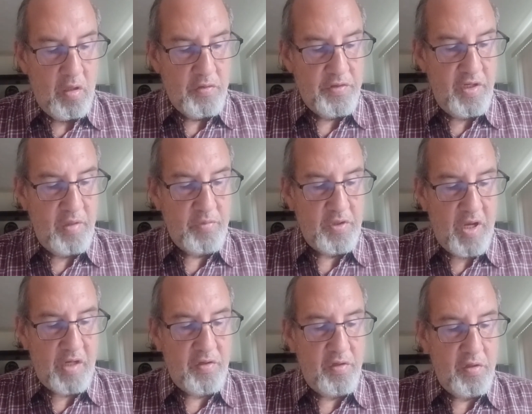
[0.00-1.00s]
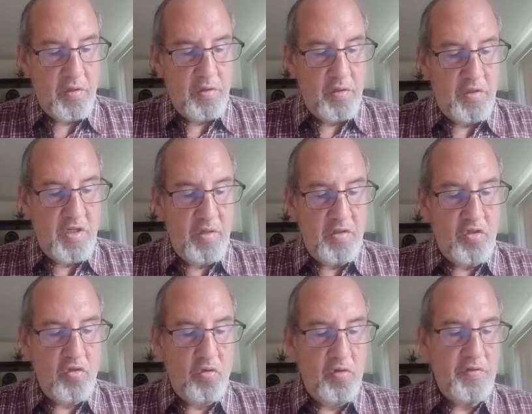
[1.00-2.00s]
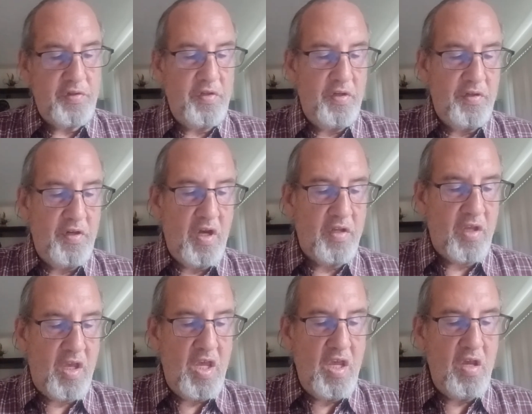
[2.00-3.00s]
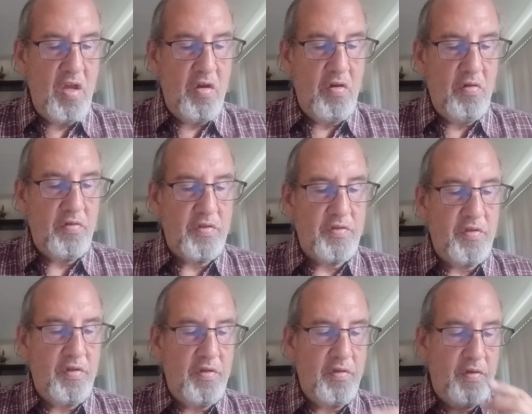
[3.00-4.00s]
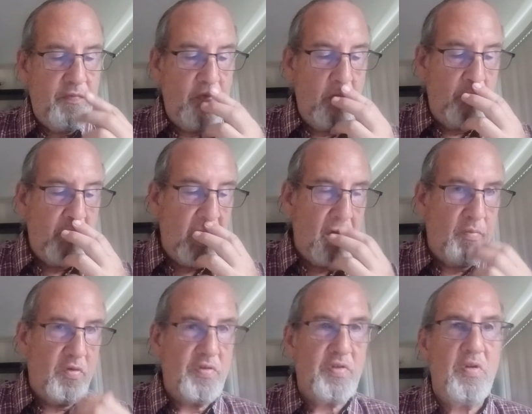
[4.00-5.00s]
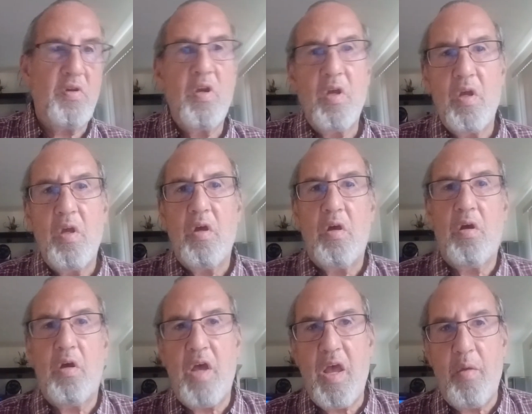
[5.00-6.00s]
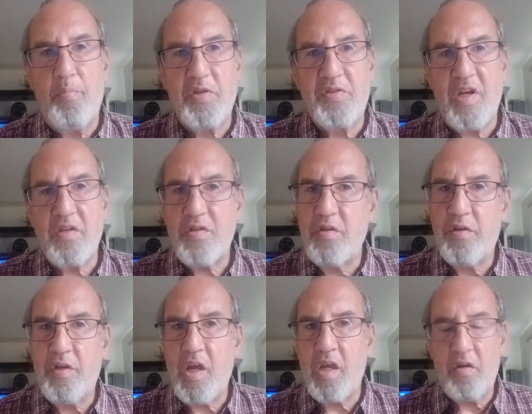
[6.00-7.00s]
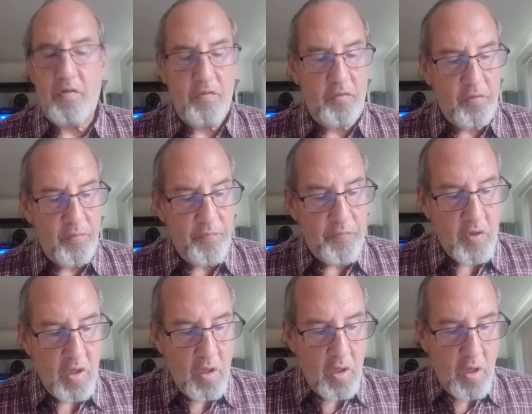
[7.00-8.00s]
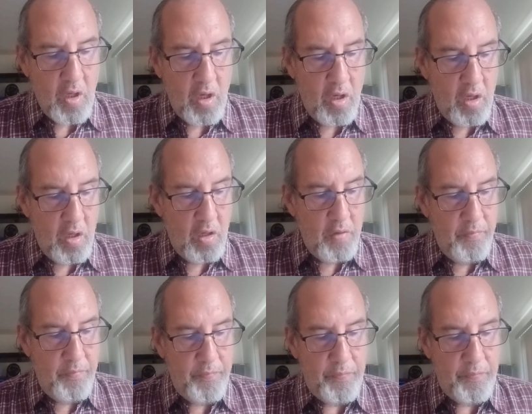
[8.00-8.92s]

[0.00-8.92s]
Seems like the digital is not the key here. It's the film cameras and possessing the negatives. To